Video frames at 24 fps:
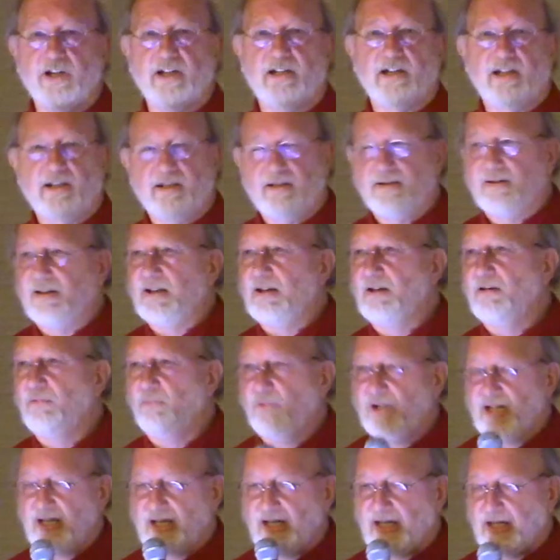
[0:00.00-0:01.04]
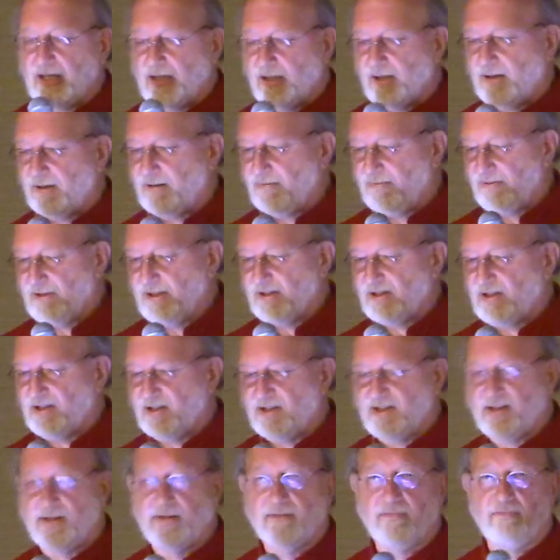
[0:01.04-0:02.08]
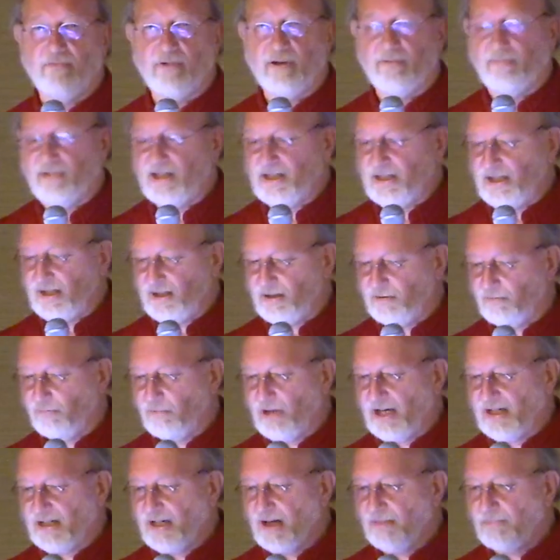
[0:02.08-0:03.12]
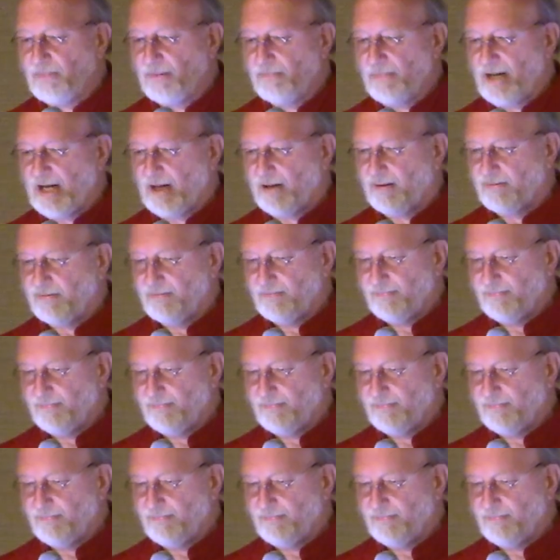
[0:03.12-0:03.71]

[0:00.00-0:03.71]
it. This is what we need to wake up about.